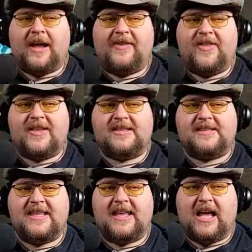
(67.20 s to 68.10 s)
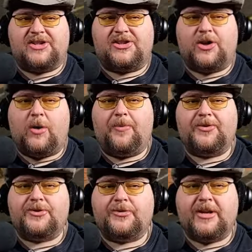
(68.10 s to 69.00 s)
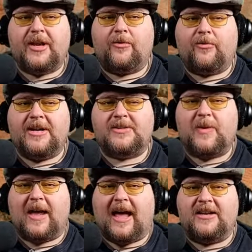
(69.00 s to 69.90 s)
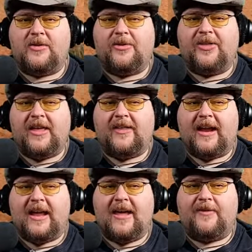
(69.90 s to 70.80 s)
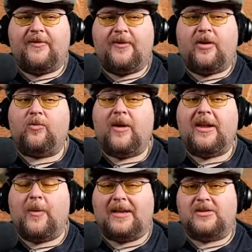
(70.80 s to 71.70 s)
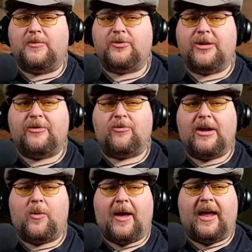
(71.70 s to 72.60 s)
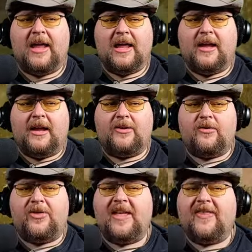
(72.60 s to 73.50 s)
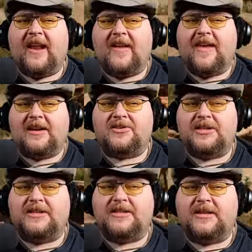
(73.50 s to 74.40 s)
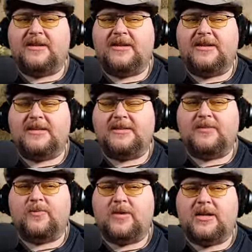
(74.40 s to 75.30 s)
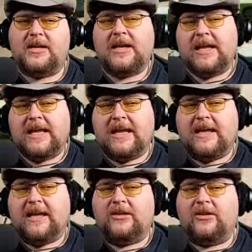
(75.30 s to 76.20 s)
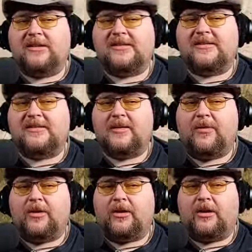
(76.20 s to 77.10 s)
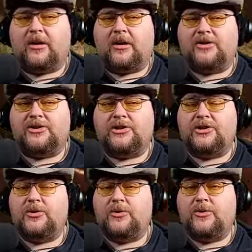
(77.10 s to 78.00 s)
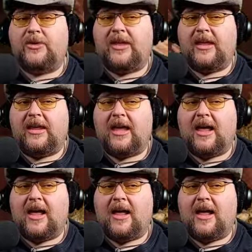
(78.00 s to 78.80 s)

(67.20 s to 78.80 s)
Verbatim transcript: right, this is the Soap Tree Raceway. I don't think that I have a railway, Soap Tree Railway. Don't think that I've actually done this one. It looks similar to the